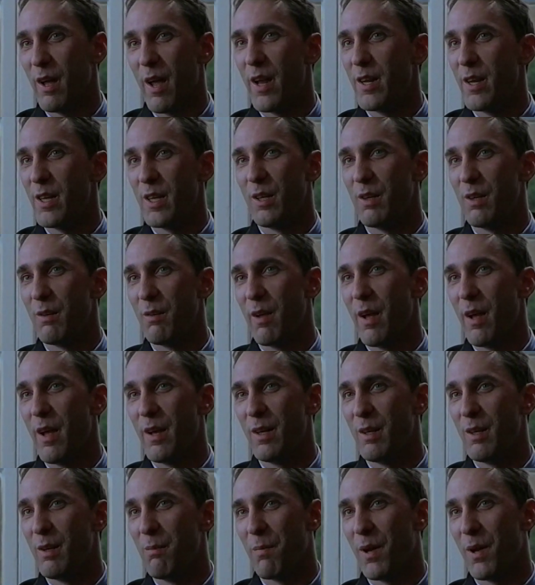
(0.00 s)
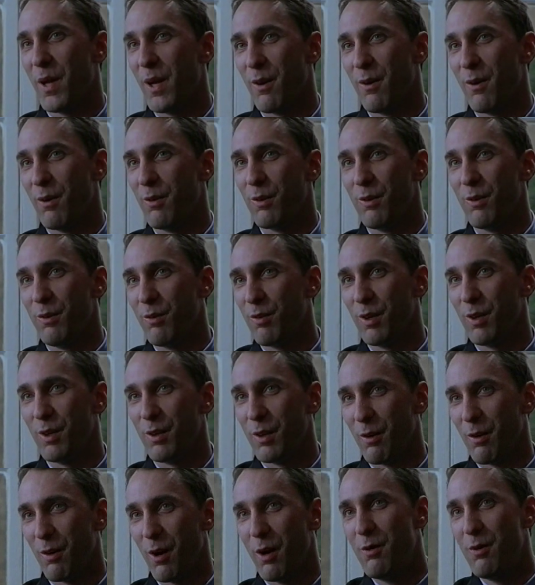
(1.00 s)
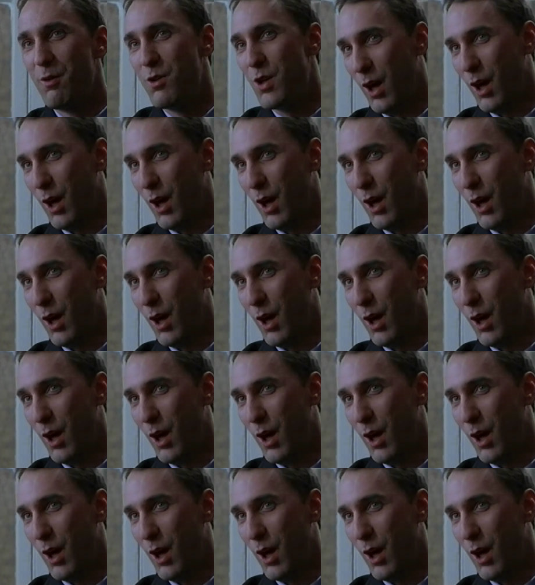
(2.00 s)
any any parent who's seen their own